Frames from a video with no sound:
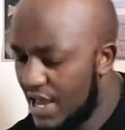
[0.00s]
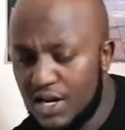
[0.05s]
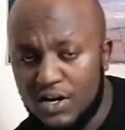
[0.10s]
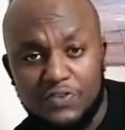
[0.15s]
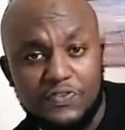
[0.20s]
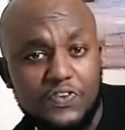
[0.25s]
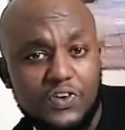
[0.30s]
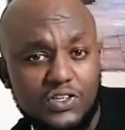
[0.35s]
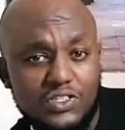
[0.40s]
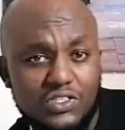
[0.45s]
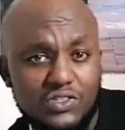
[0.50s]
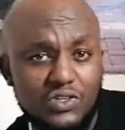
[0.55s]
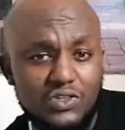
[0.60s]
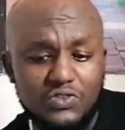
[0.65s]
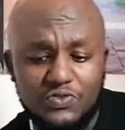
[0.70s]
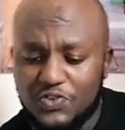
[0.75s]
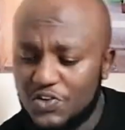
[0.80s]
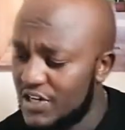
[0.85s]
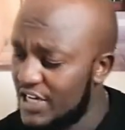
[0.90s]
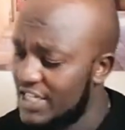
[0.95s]
And of course,
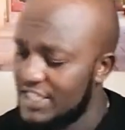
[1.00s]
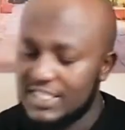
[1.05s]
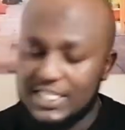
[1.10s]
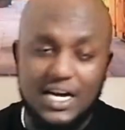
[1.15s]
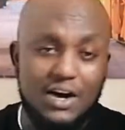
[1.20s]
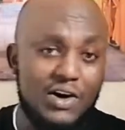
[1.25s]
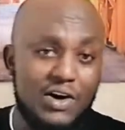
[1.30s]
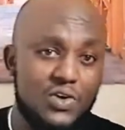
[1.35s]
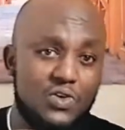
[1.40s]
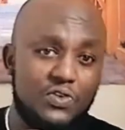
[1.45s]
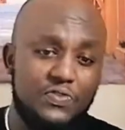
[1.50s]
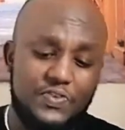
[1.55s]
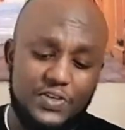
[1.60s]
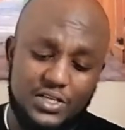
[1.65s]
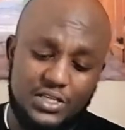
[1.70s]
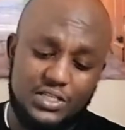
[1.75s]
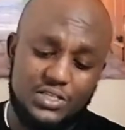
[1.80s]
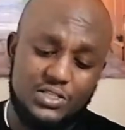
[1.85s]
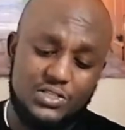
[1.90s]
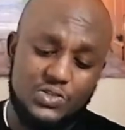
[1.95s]
not to forget our coffee.